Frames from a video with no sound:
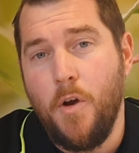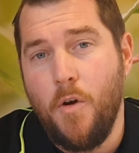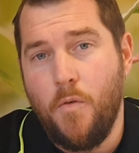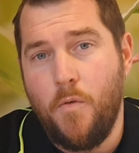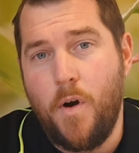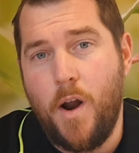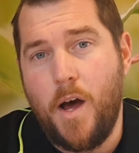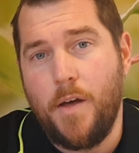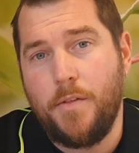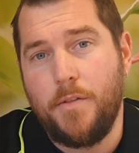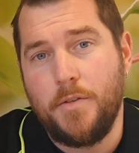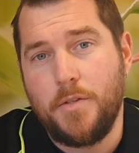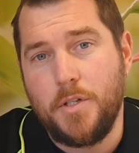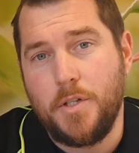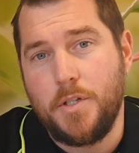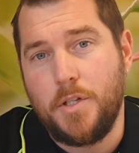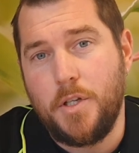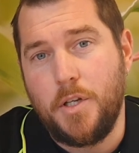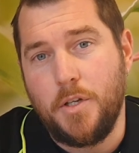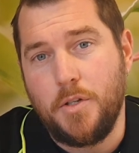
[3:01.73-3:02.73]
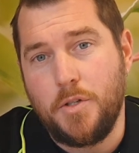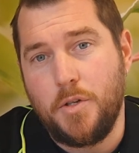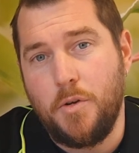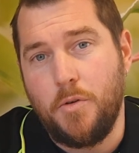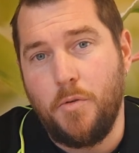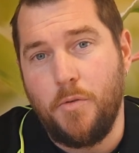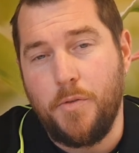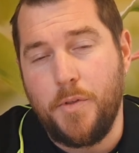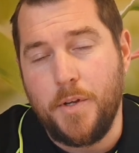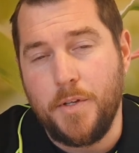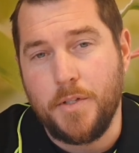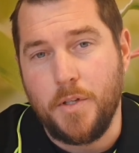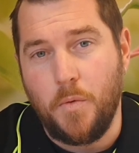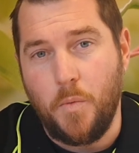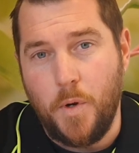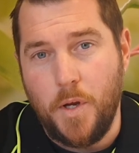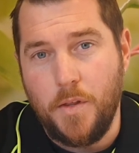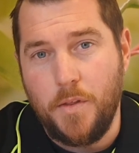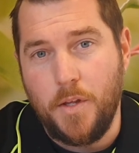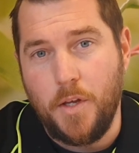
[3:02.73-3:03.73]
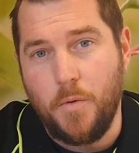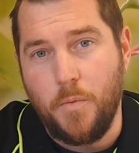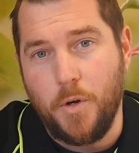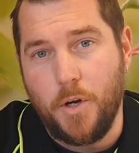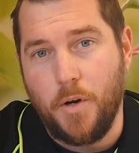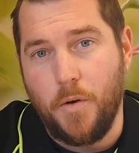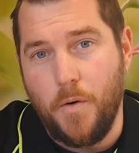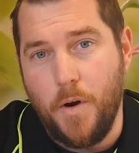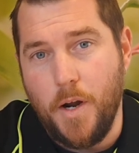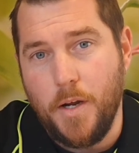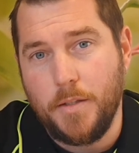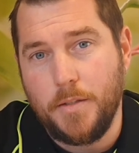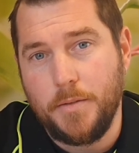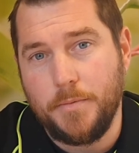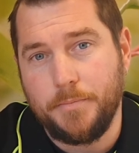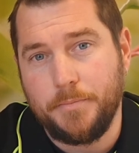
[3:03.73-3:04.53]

rather than just the internal things that we think were correct.